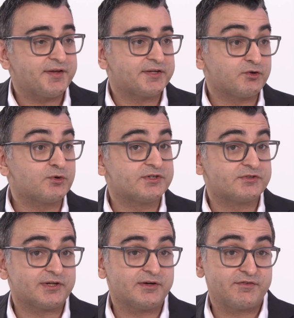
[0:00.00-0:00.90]
talking
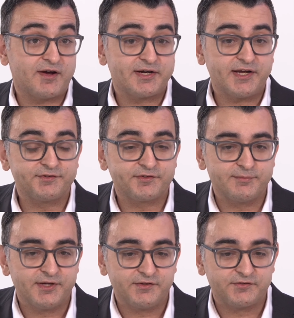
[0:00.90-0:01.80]
to a lot of our
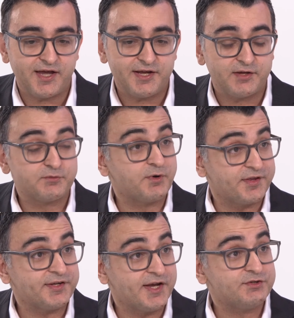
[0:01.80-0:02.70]
customers and
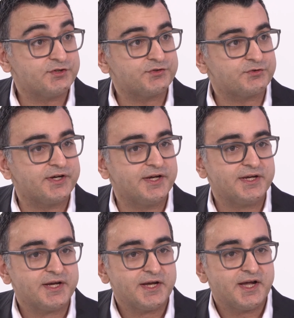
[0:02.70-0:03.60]
within the industry,
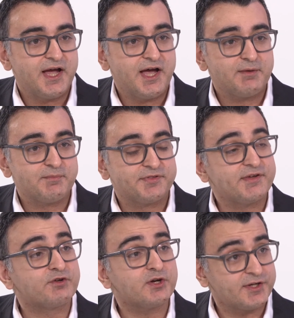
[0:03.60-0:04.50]

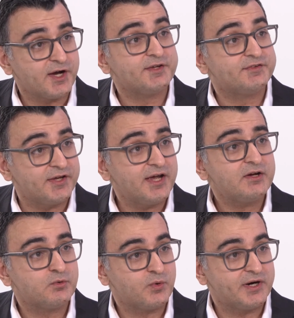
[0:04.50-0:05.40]
they've got an idea
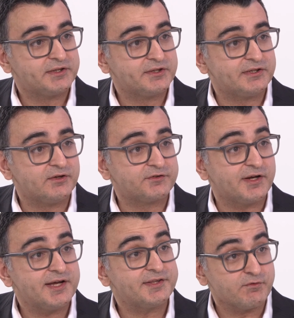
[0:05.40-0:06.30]
what good looks
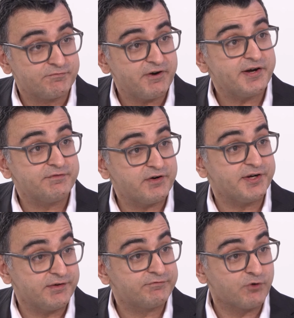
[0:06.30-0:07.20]
like. They're very,
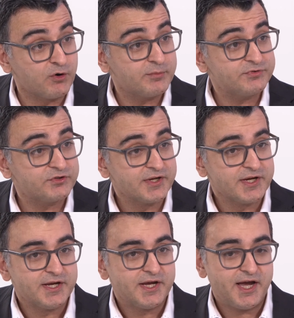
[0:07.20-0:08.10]
very informed.
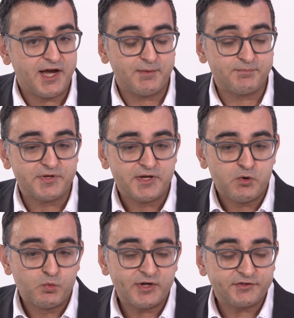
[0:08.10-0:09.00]

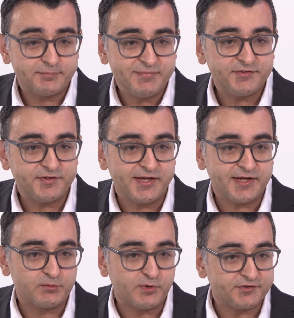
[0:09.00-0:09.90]
What's missing
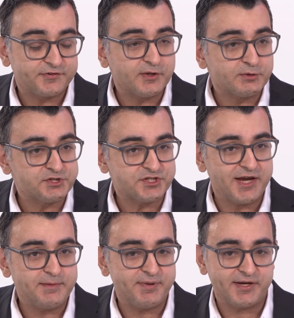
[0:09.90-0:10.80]
and what's still
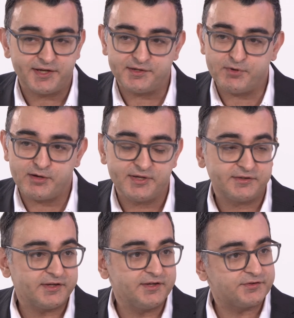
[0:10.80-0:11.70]
shaping at the
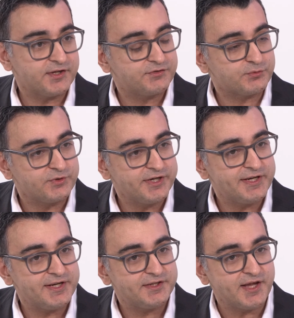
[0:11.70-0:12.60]
moment is
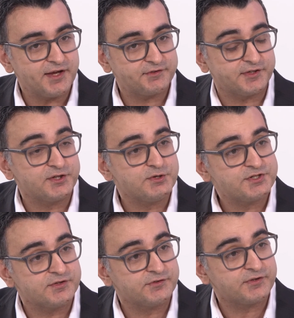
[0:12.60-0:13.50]
really the
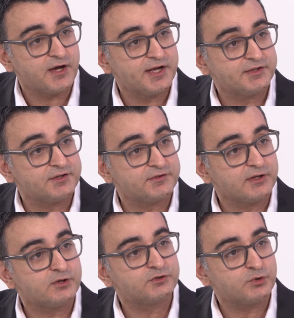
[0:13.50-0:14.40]
execution side. There's a
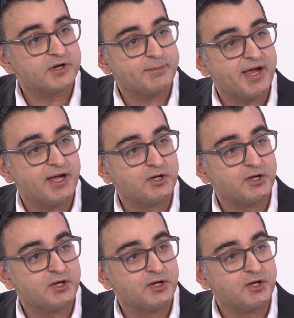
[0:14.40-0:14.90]
lot of talk about